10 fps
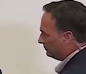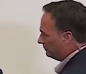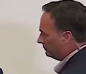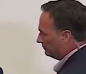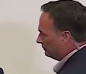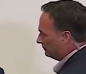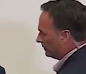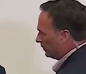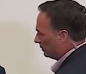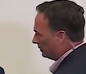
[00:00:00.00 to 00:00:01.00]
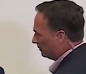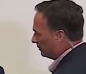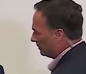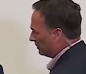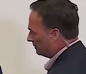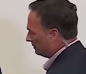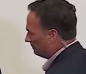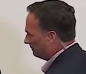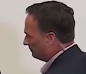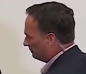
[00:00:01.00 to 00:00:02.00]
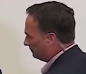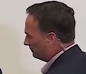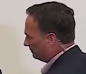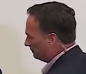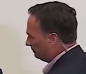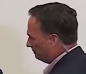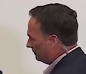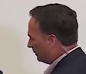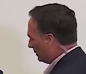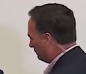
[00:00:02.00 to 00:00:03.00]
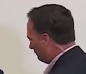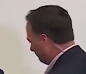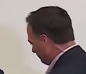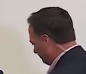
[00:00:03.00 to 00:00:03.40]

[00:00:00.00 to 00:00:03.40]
Nothing is said.